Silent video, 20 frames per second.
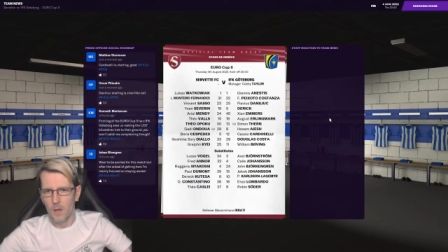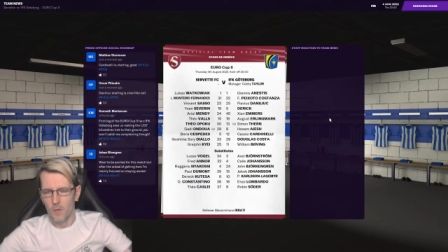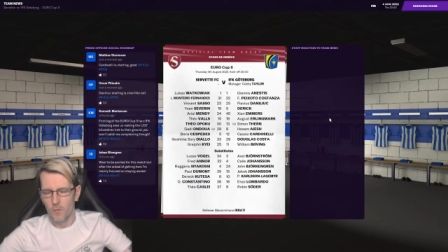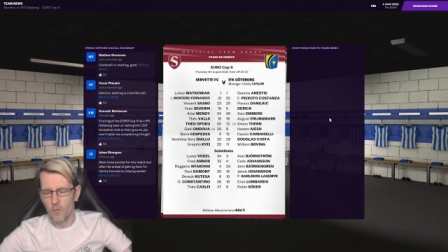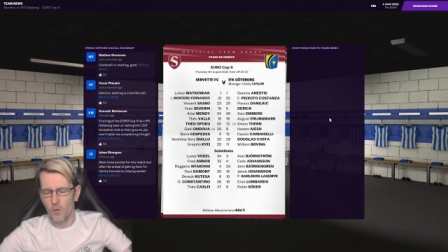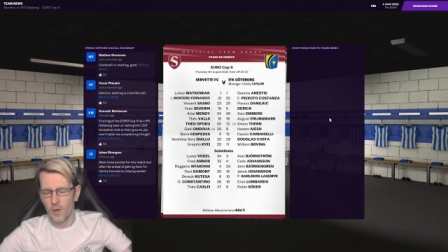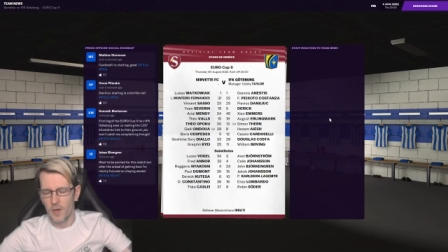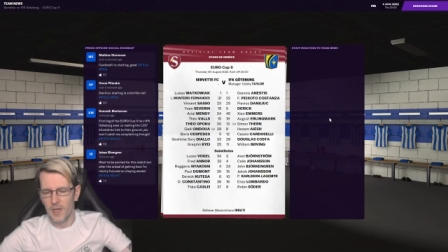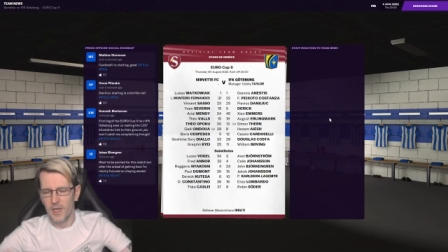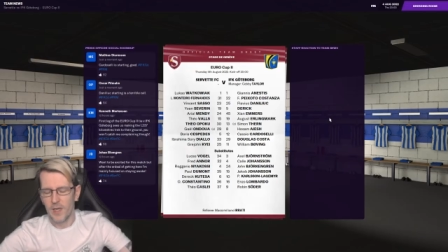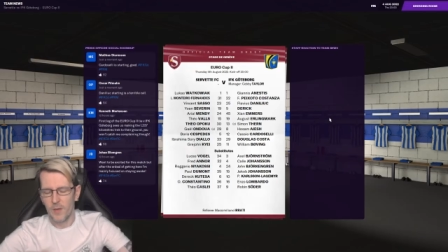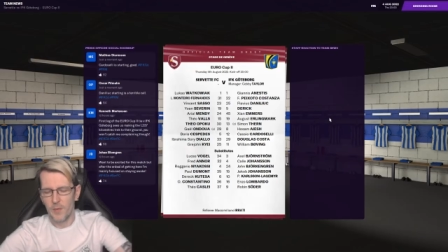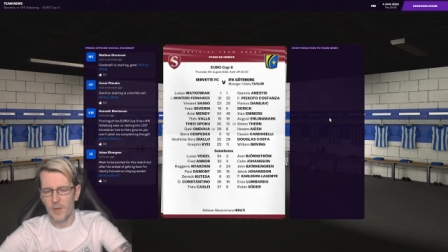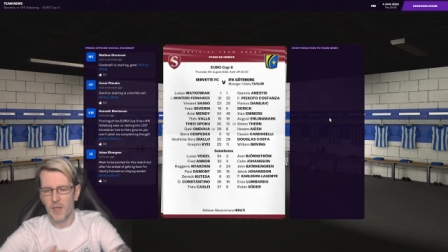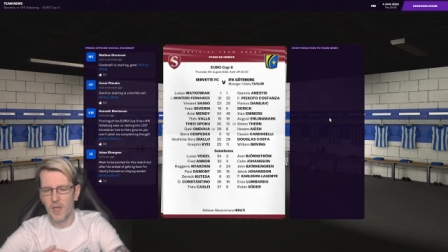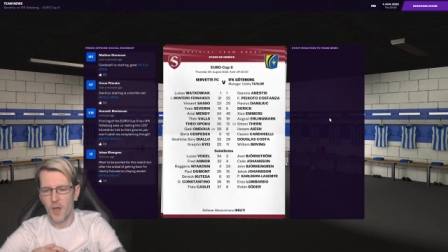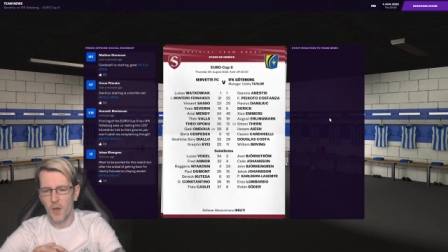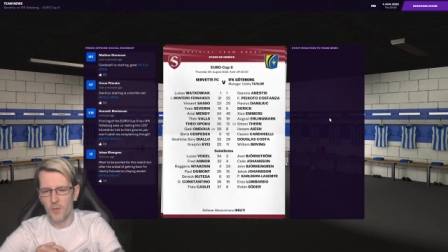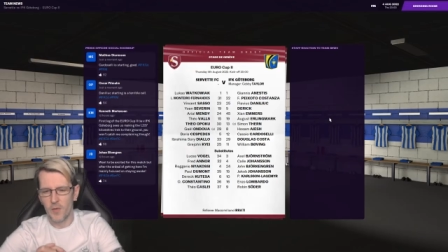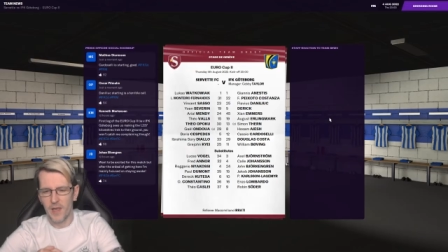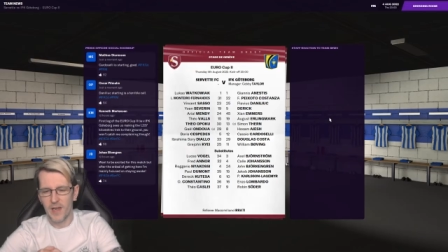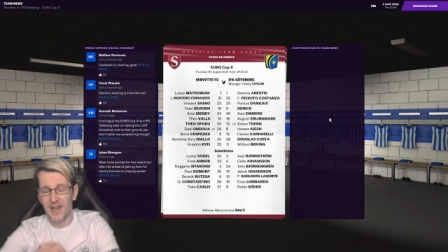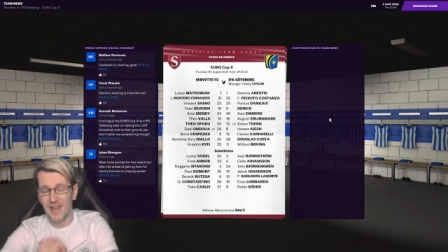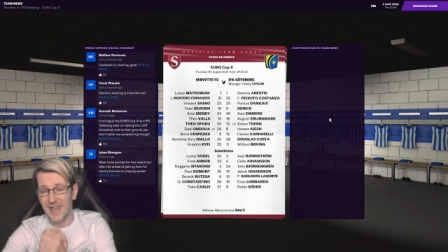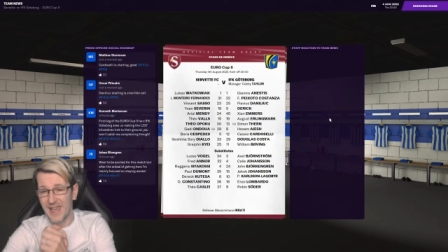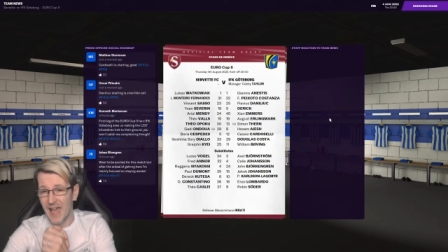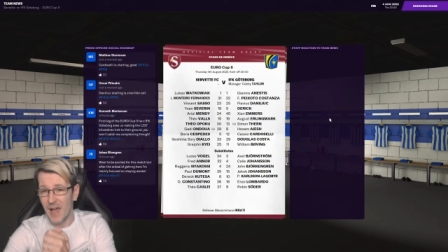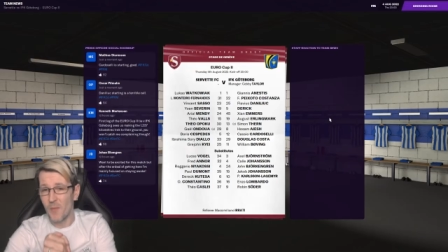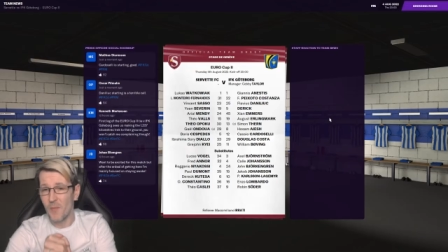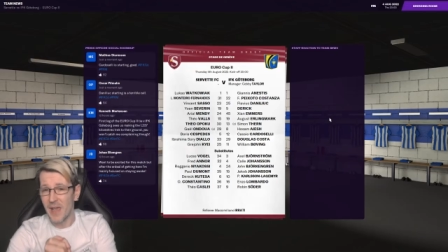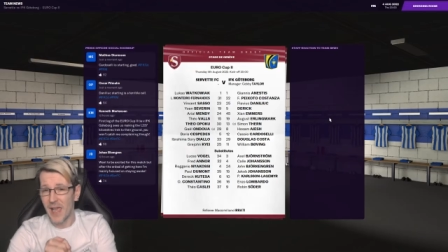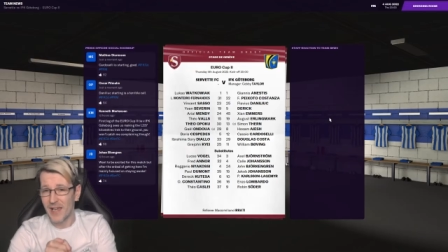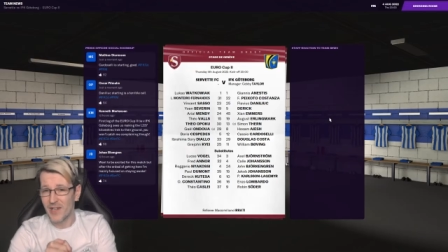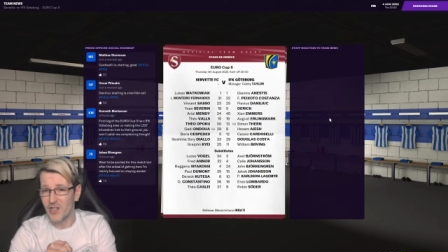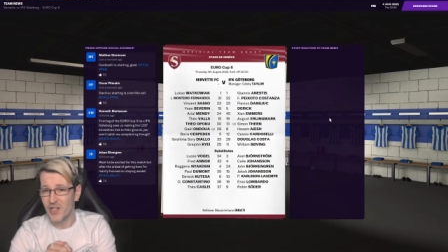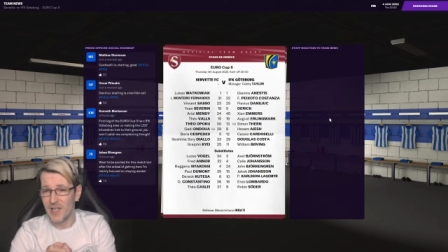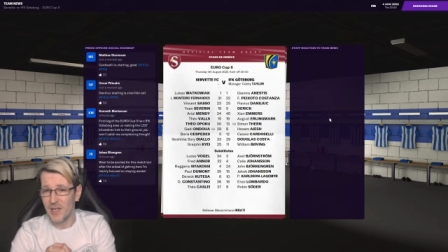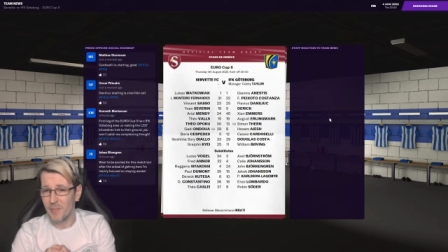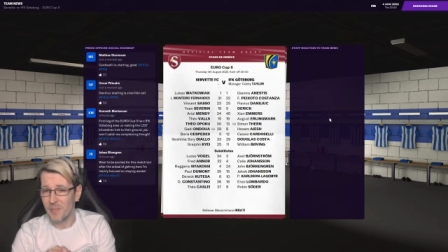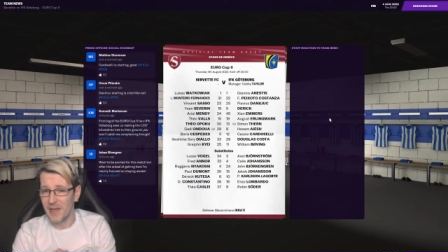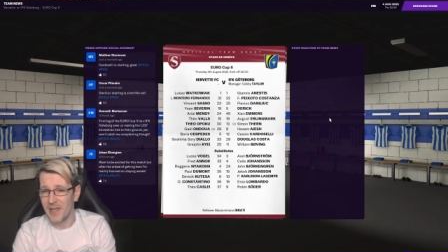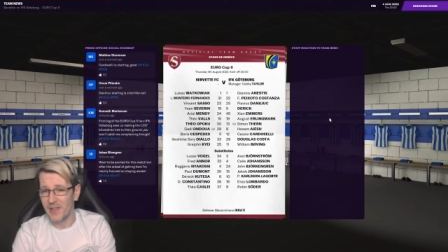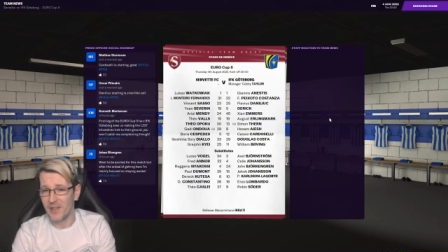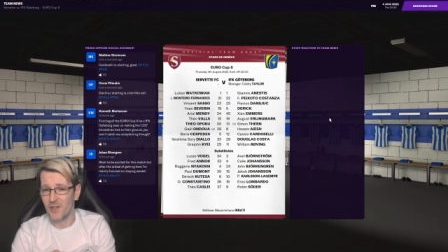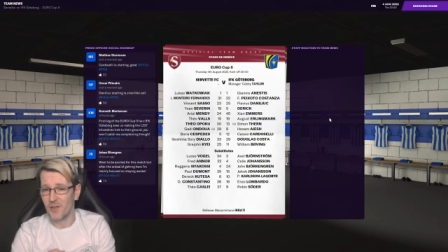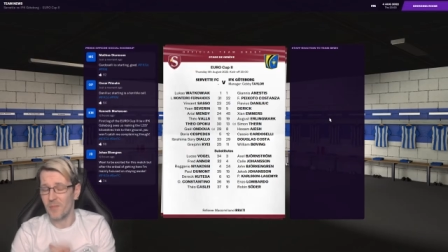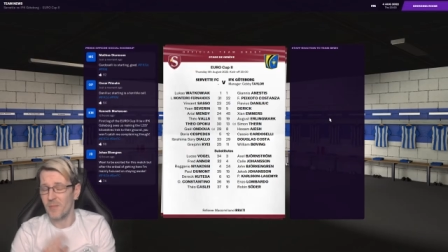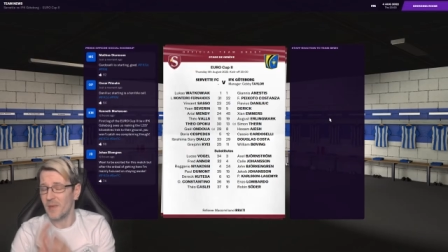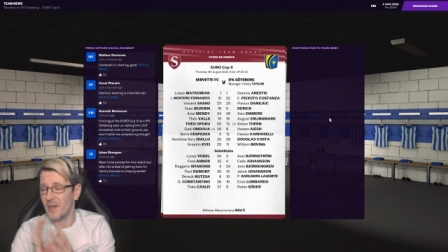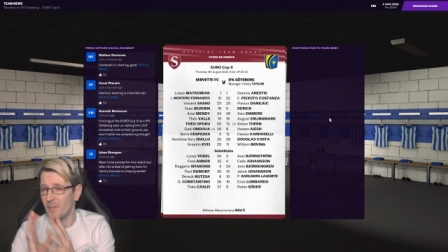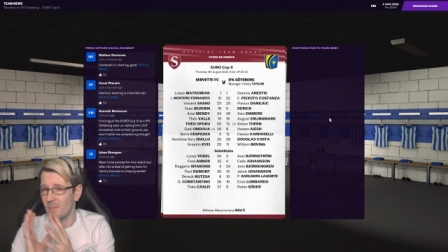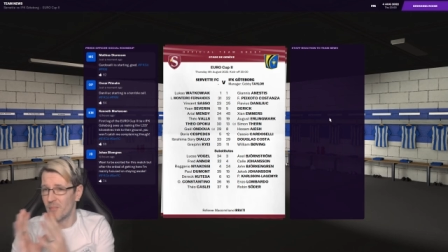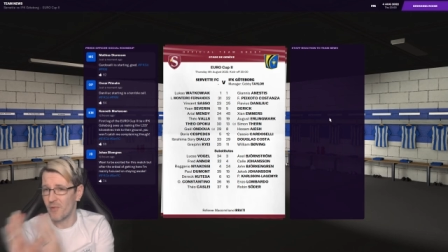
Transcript: Right, here we go then. Can we actually beat them,